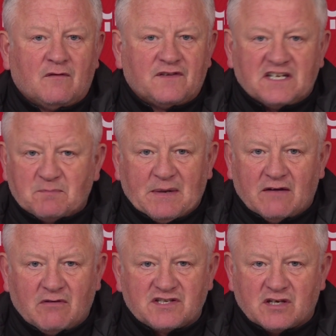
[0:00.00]
this
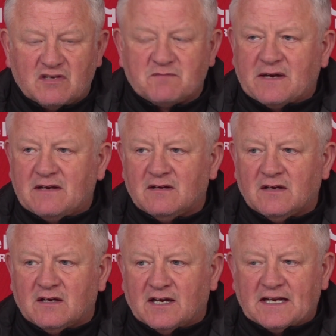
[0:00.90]
period. So there's been
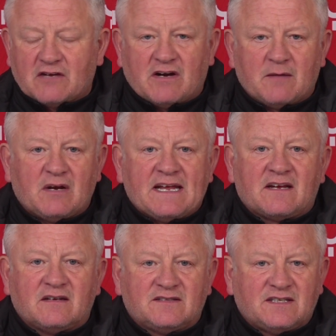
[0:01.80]
an incredible
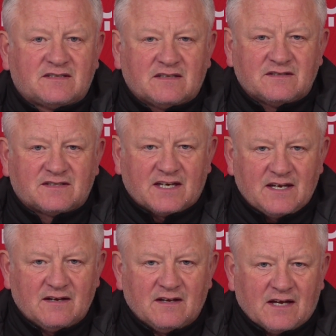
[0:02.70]

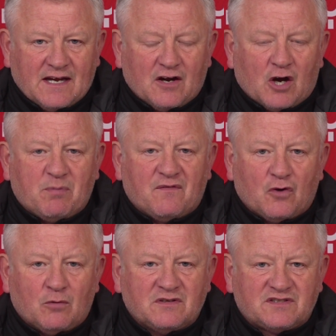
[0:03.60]
inconsistency in our
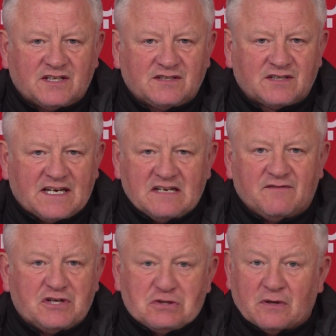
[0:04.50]
performances
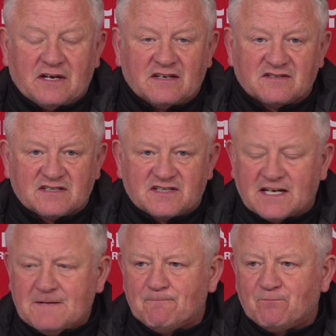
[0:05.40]
individually and as a
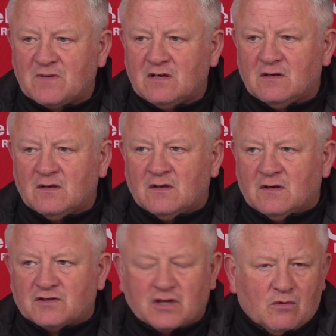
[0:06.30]
team.
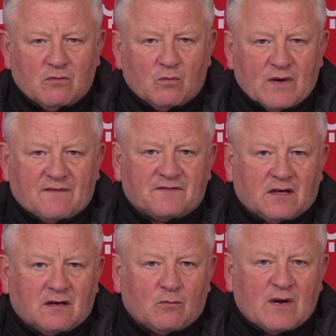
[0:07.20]
So we have
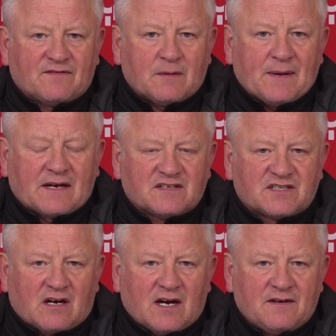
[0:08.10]
to pick a
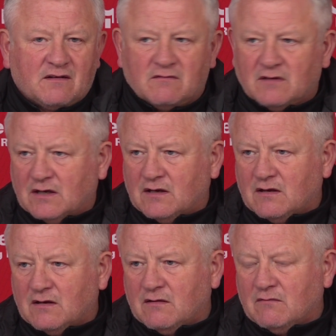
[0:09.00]
side, what
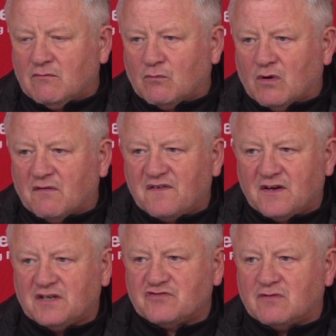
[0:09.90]
I
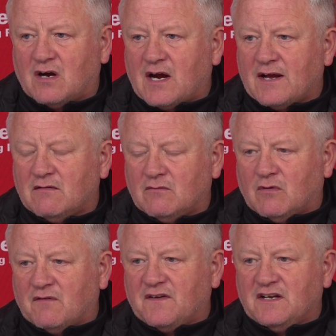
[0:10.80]
feel is right
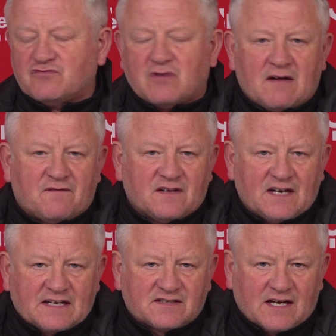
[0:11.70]
for the
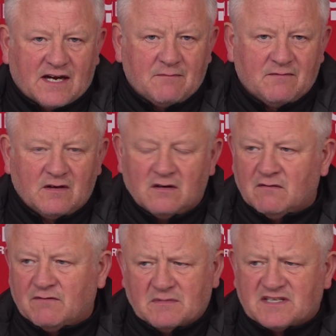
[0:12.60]
next game.
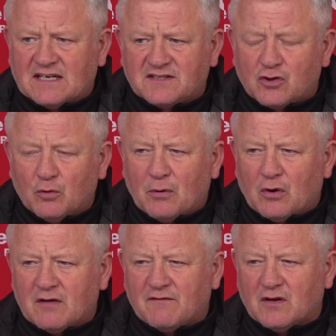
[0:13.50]
from a tactical
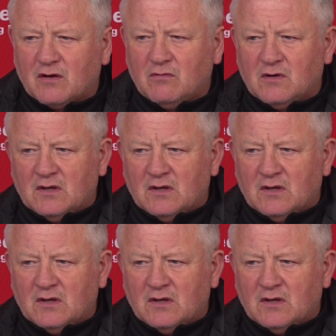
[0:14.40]
point of view,